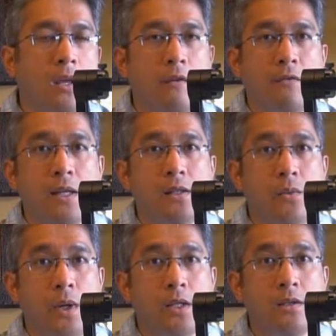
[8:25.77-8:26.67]
if I
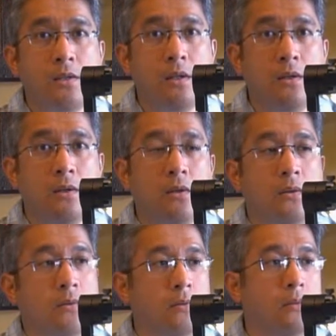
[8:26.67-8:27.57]
switch
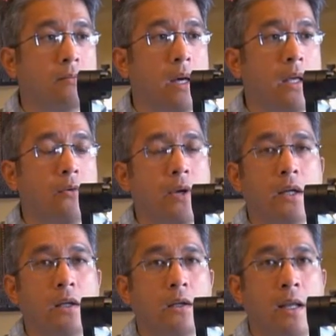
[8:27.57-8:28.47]
to my
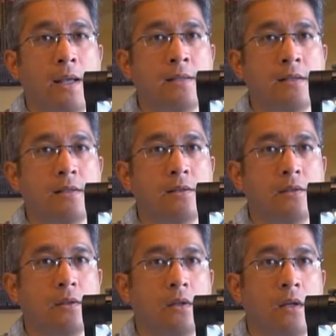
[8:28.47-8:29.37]
regular
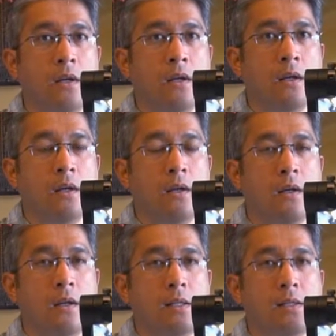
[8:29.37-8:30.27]
lens,
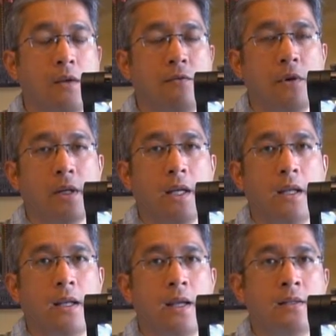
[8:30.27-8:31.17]
let's say for a
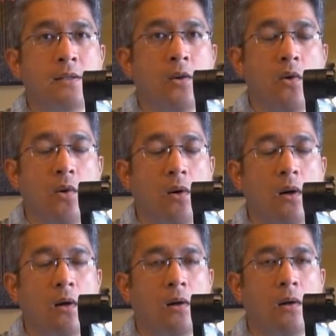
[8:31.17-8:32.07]
kit lens,
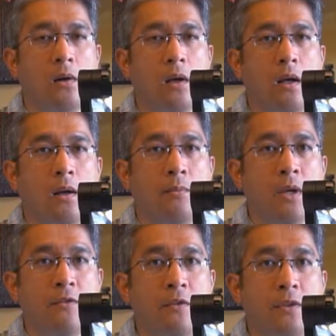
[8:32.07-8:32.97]
or
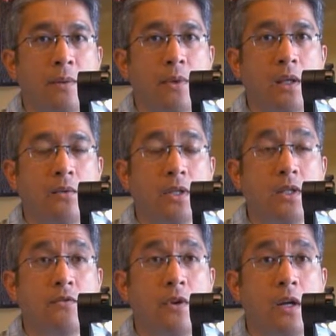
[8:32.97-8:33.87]
my 50 mil, which
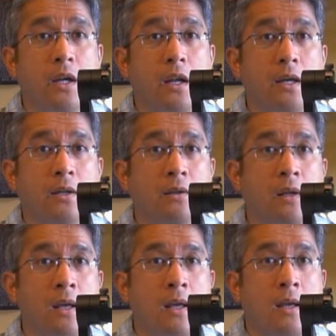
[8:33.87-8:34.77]
is very light,
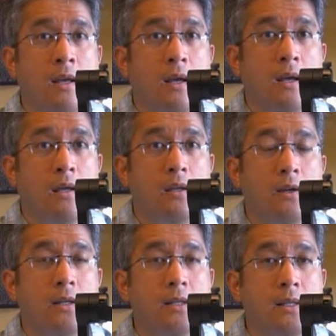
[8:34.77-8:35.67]

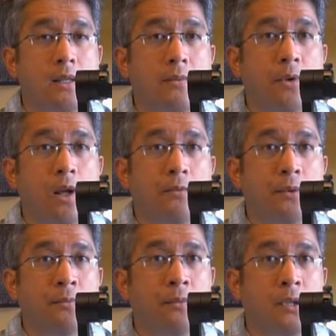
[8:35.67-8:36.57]
you're gonna see a
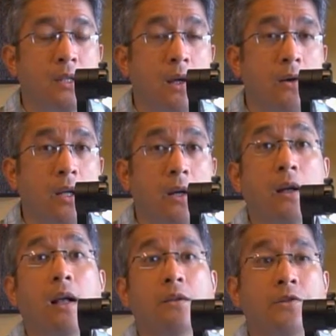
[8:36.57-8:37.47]
problem. So
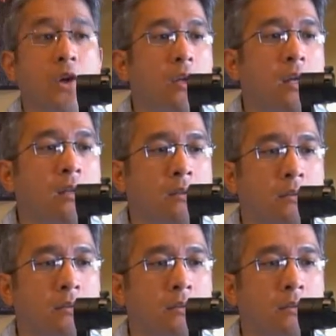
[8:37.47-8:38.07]
here, I'll show you.